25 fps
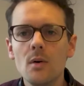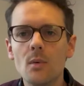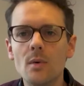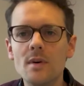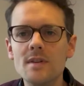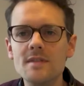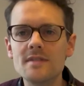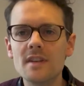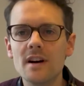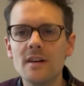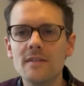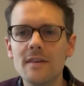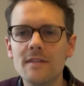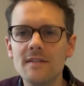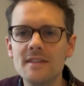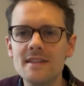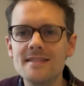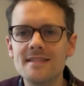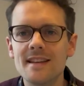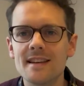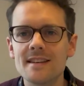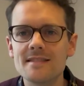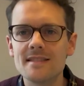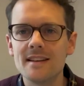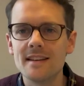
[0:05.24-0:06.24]
We're in Psalm
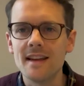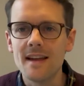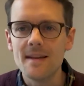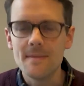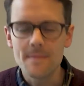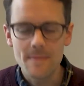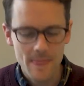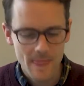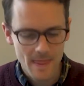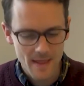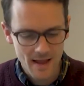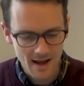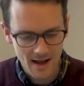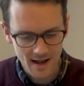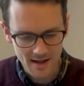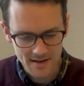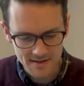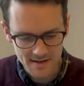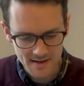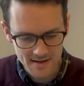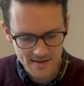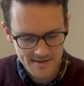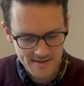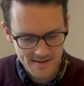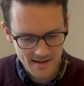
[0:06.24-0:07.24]
56 today,
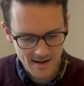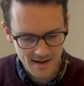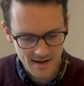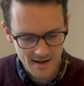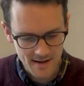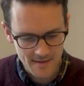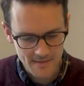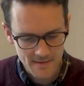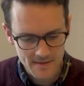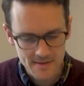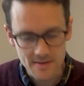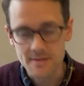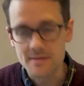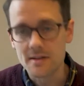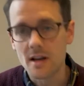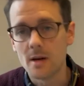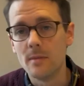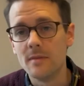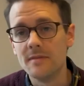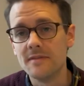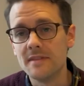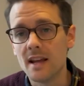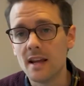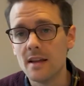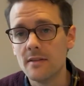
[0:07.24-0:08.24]
and it's a
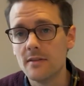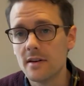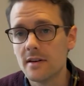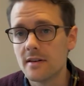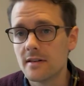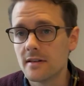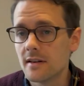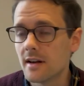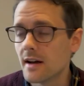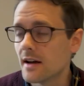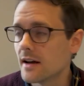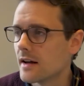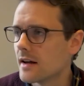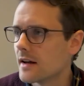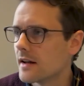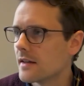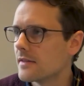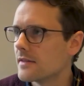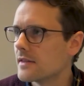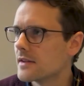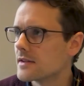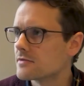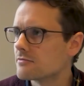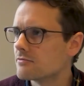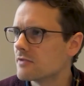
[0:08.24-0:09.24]
psalm of David
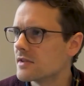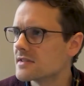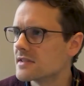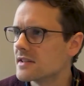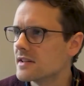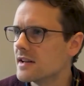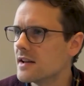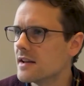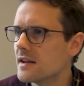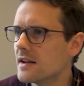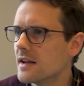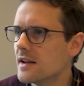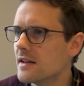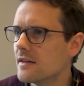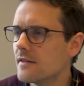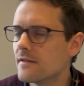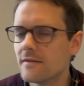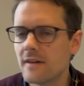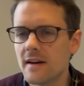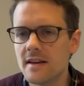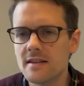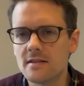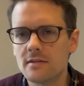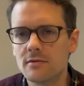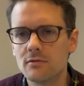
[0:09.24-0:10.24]
that's written in the
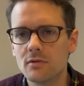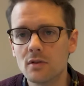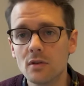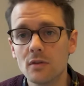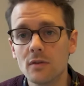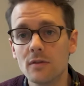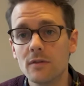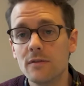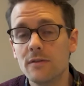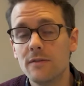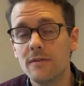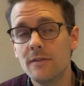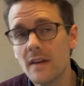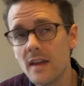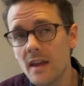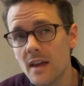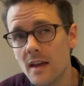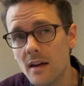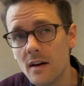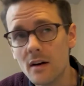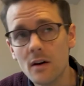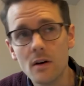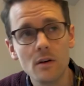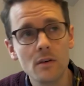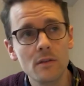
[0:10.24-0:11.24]
face of real
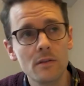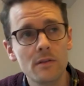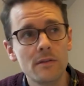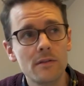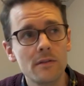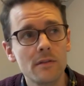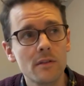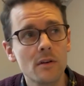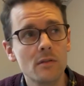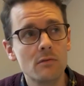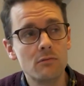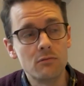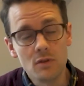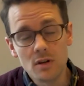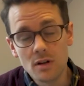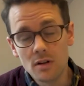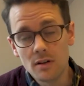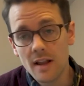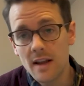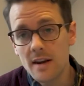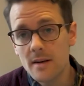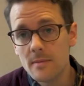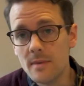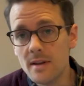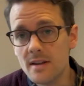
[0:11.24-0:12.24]
fear of
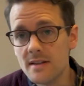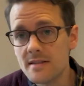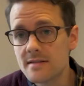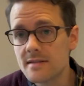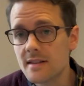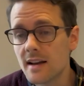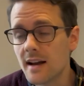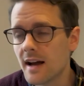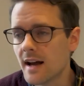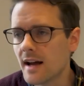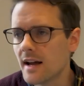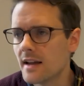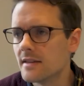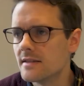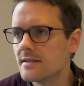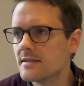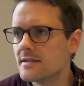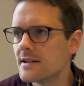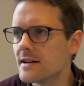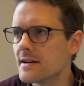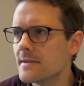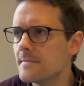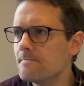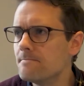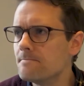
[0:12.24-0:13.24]
real enemies.
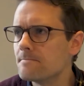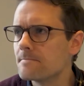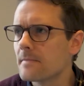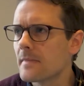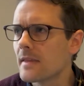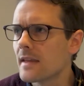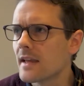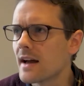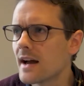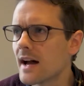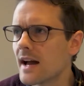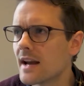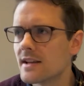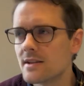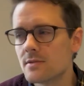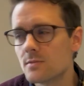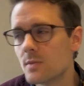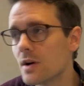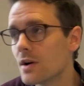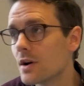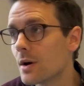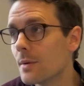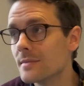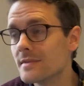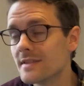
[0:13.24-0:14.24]
And as
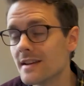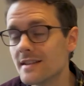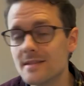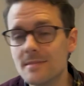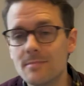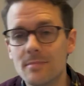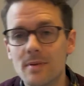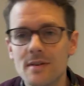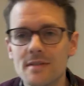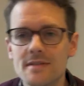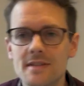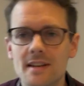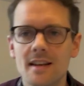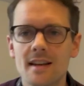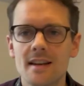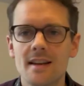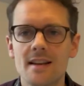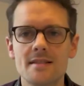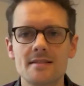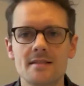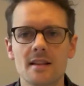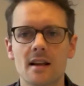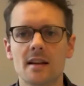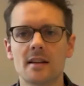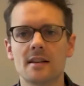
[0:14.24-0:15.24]
one commentator puts it, it
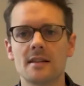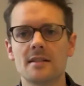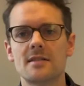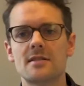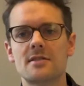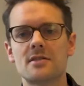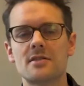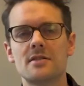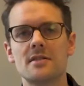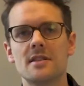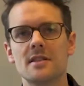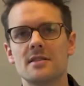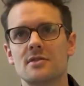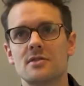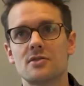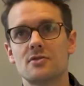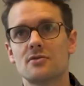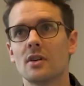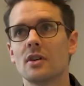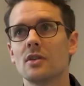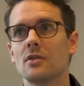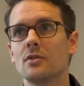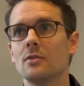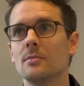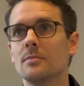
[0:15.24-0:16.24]
is like this
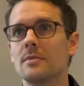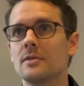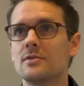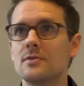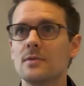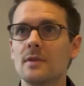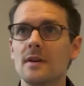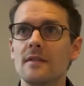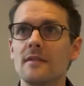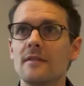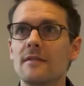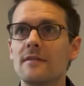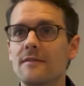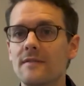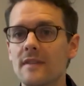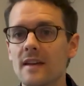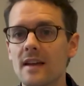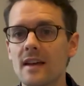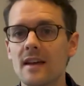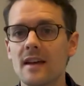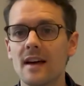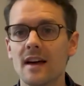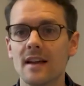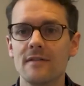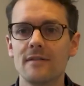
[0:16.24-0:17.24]
struggle between
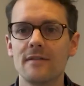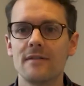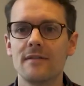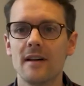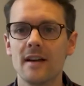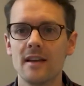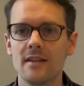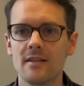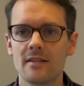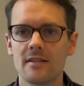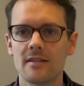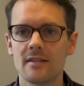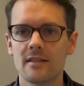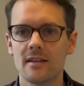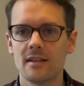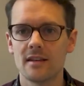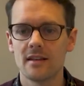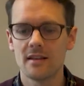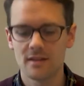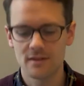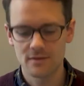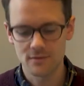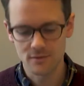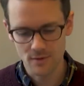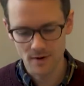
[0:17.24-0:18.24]
fear and faith
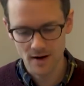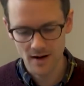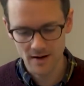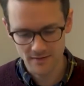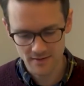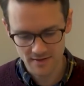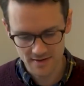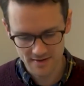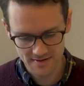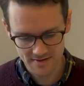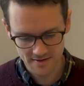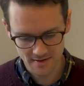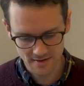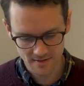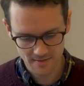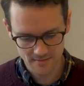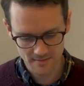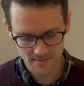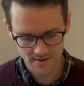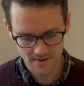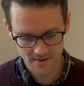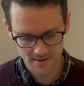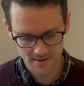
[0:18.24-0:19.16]
throughout this psalm.